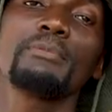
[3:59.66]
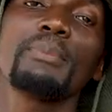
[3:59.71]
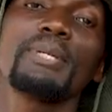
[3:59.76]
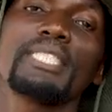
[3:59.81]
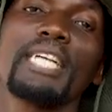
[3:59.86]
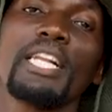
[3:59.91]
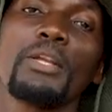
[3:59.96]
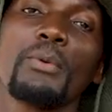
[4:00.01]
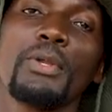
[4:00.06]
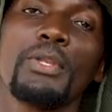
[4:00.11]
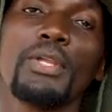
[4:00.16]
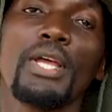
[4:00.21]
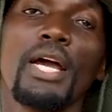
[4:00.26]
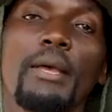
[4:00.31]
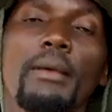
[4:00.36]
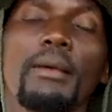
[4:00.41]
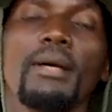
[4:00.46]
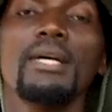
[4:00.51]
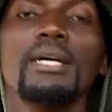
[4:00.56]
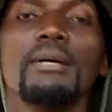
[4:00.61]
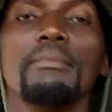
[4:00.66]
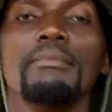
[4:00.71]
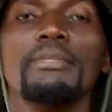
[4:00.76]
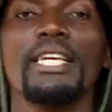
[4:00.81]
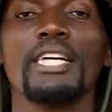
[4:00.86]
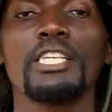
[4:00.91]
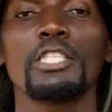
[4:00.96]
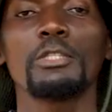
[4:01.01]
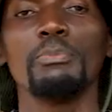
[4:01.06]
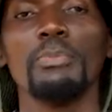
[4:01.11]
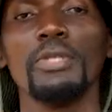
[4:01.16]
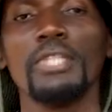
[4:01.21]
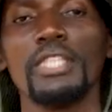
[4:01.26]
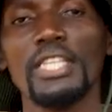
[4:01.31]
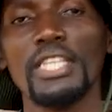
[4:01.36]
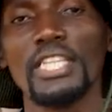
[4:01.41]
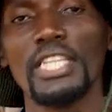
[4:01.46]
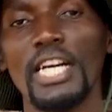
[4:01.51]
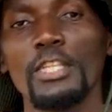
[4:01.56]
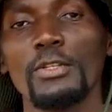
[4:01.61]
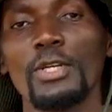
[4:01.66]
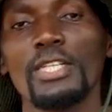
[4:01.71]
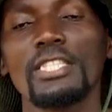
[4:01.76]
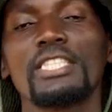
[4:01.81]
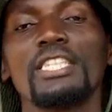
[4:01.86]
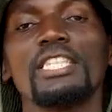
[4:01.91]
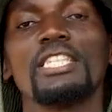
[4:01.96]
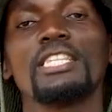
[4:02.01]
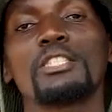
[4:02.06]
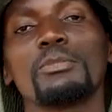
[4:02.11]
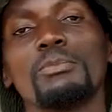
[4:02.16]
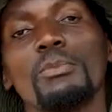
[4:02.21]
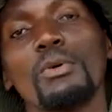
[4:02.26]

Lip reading: especially when you are just beginning and you are still a